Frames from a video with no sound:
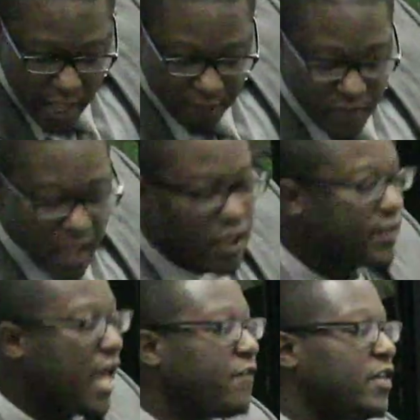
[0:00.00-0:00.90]
If not, you
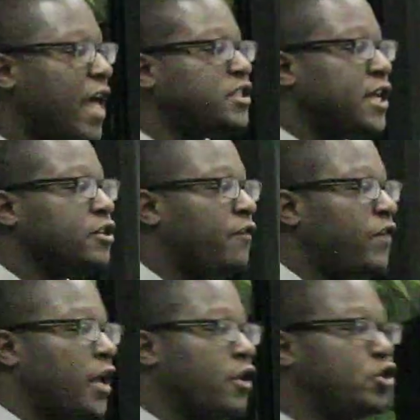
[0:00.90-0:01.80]
have to have a life-changing
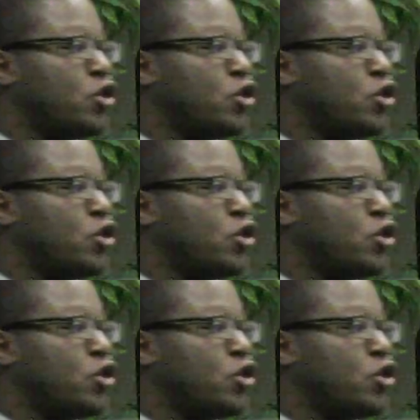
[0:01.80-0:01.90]
event.